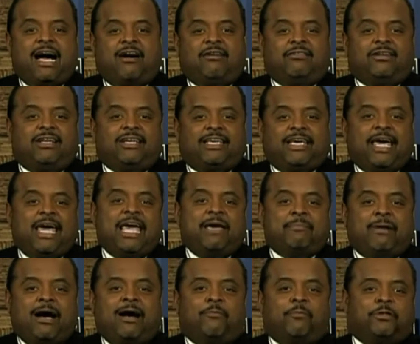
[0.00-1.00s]
outlet
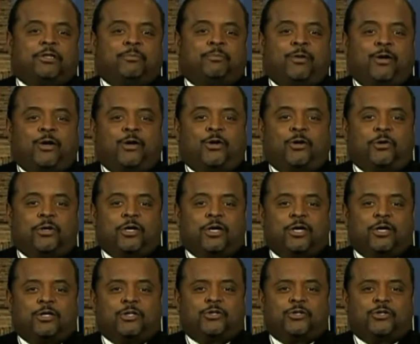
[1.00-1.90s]
came out with a poll